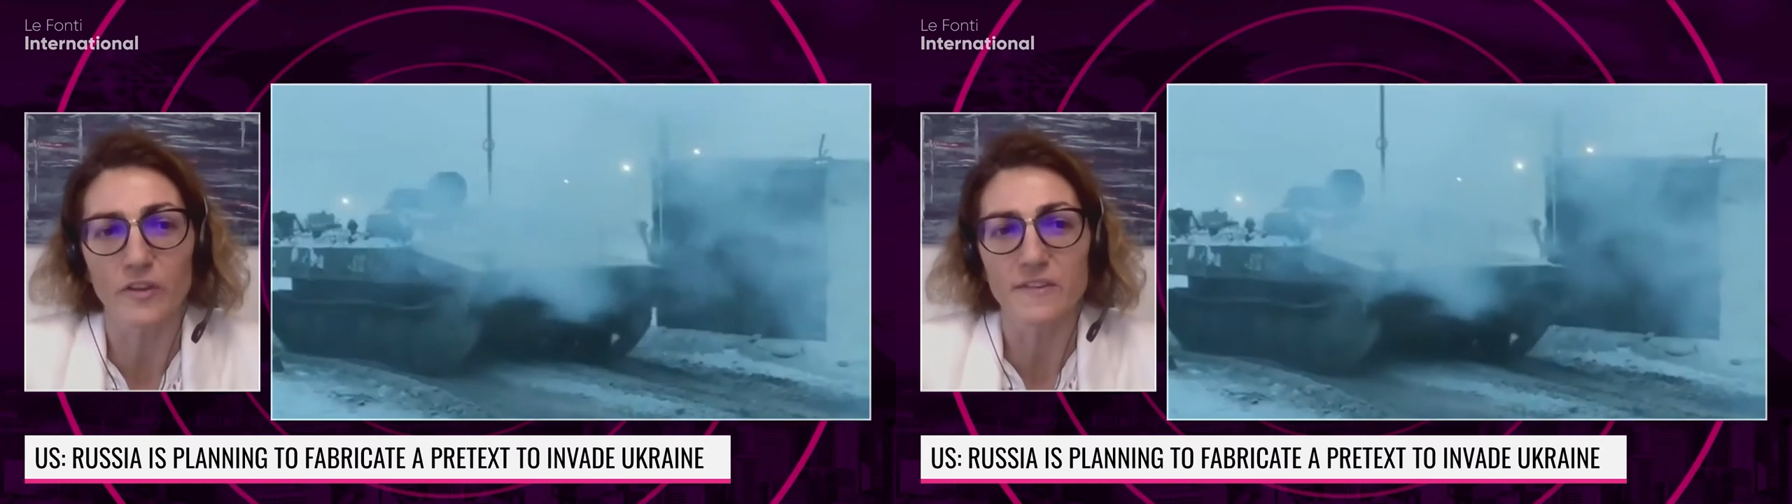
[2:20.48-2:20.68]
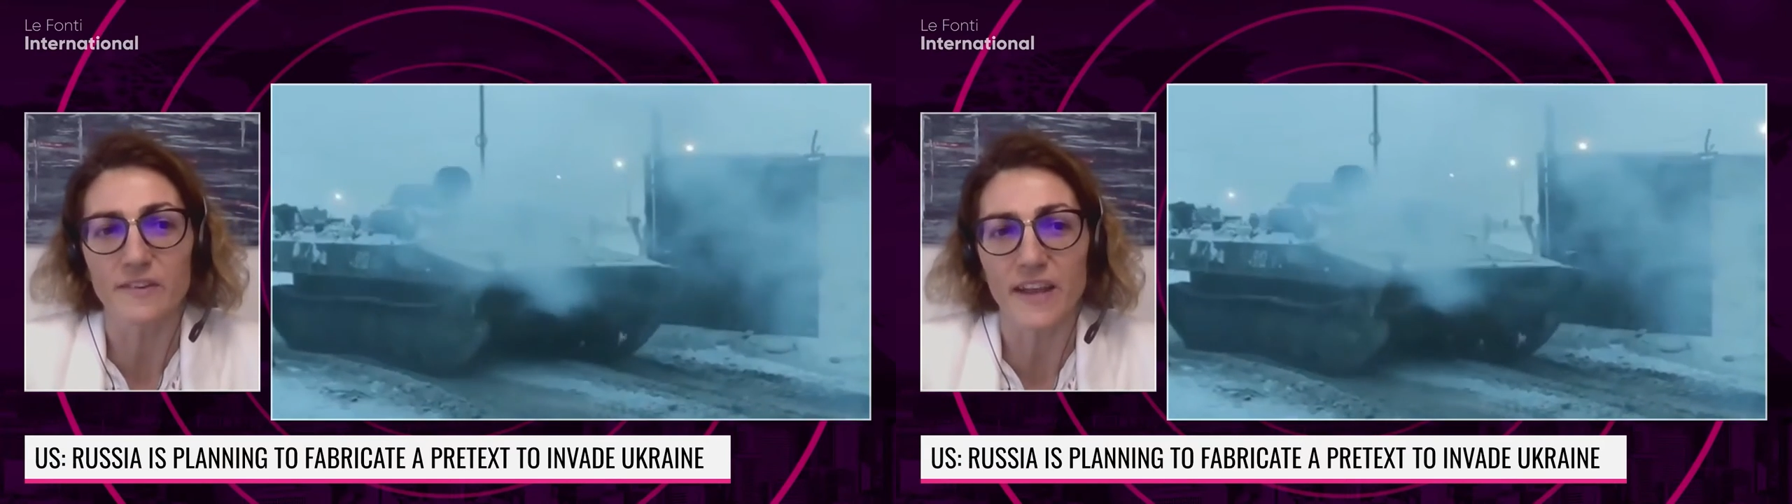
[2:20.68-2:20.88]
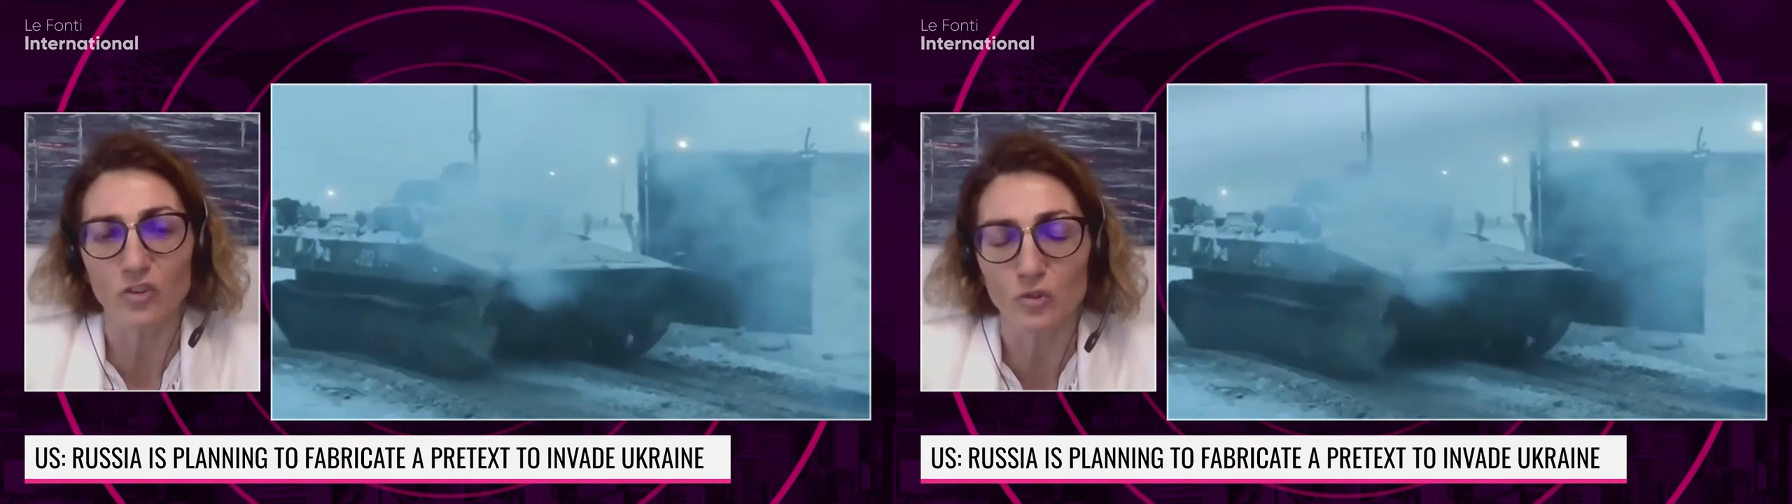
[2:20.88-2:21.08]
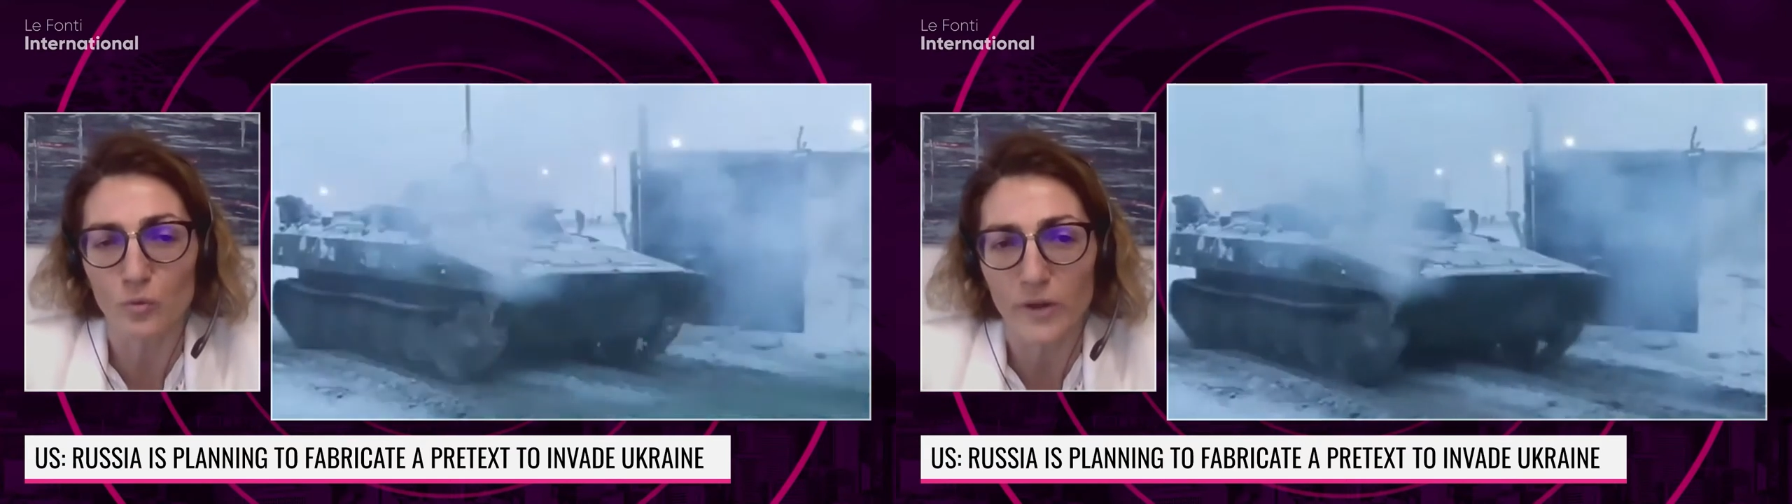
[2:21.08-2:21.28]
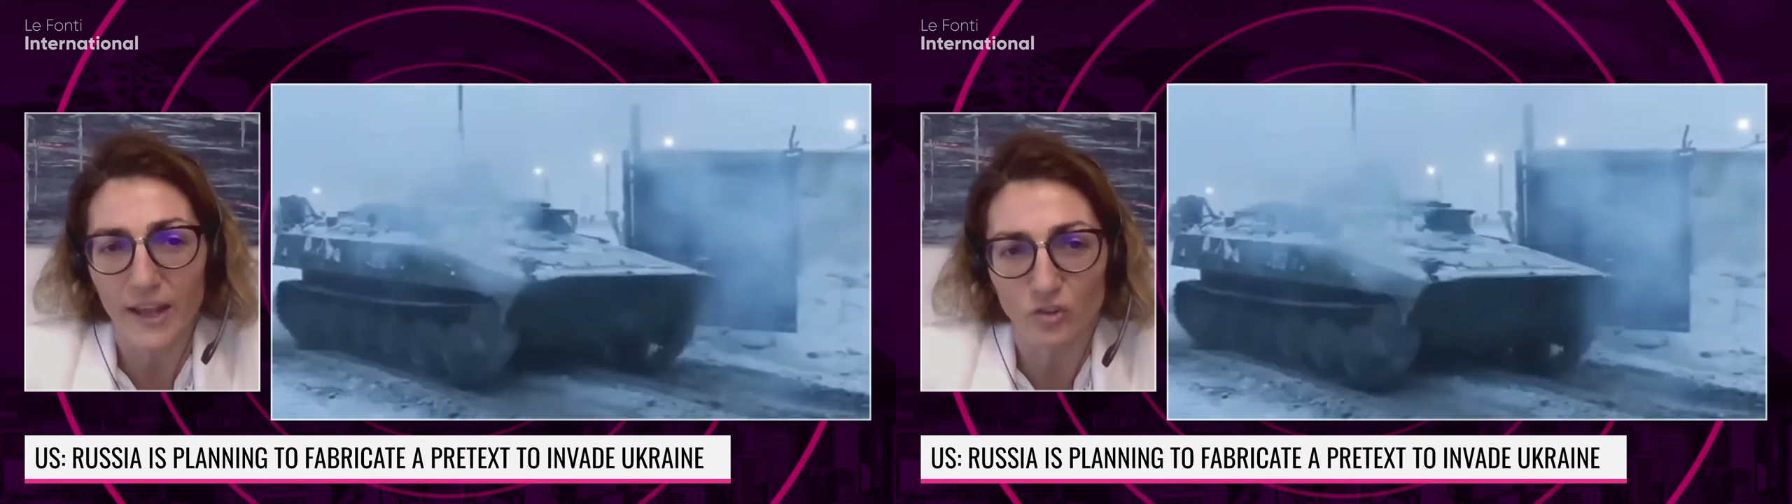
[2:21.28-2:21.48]
the international
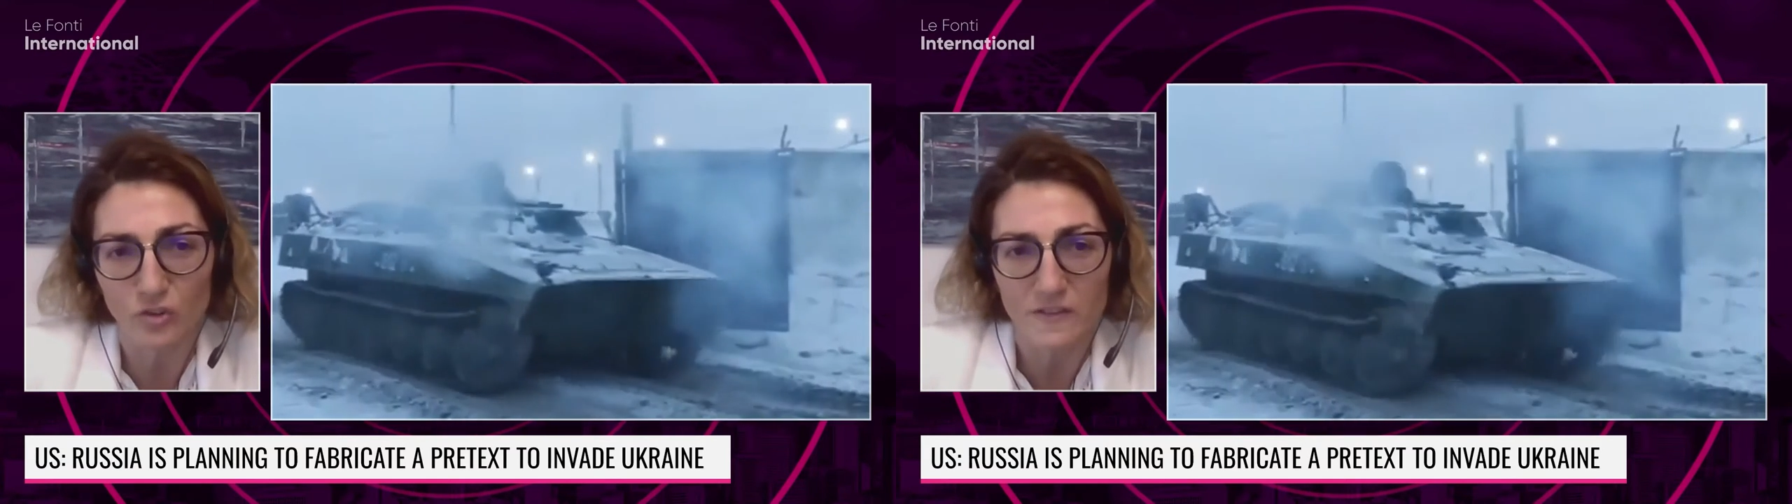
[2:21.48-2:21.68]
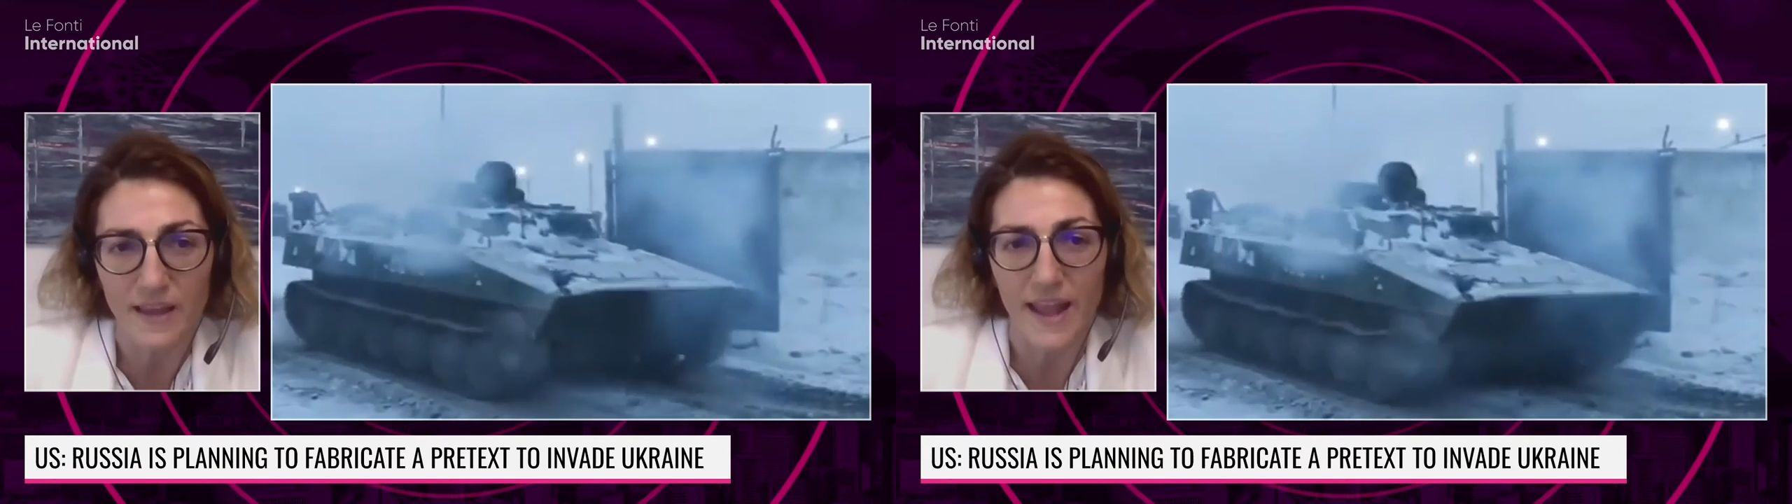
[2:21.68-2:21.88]
relations,